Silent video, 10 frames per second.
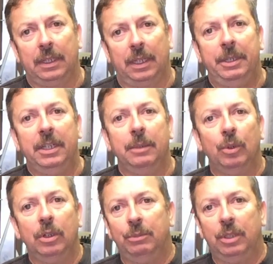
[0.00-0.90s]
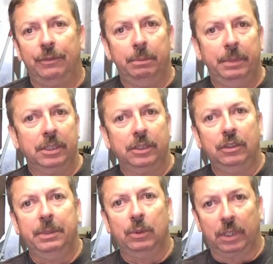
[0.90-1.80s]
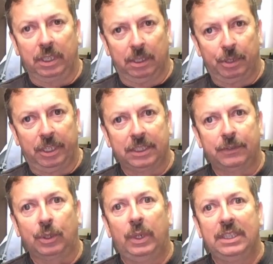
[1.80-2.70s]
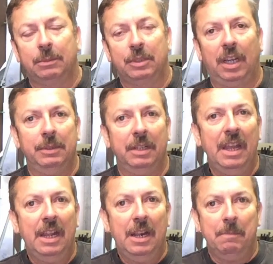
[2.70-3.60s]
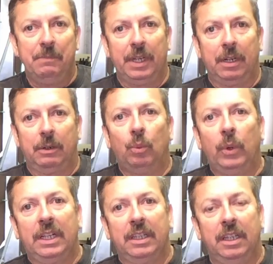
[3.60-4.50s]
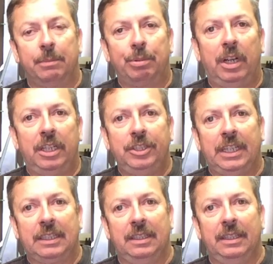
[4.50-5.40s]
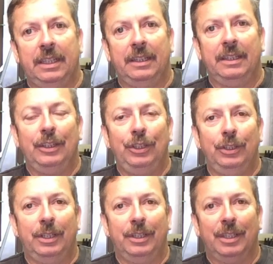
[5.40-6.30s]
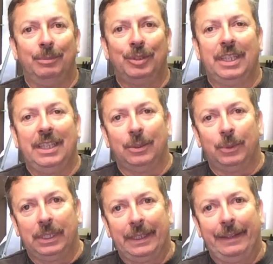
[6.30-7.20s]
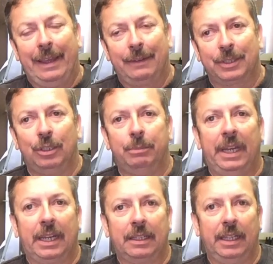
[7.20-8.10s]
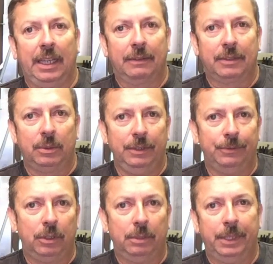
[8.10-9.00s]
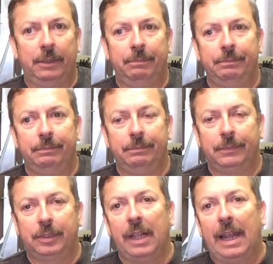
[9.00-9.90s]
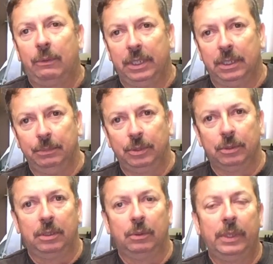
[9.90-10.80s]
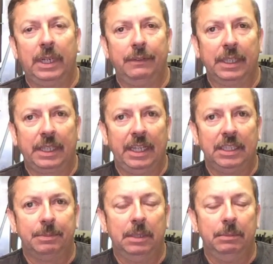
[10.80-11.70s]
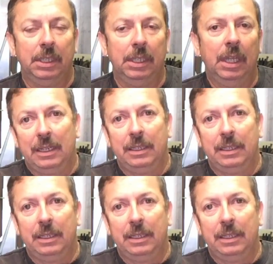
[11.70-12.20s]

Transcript: I'm hearing more and more from builders who've been working on projects for quite some time that they're well into the project, and then you hear them say that, well, they have to go back and they have to reform a slat ribs or whatever the case may be.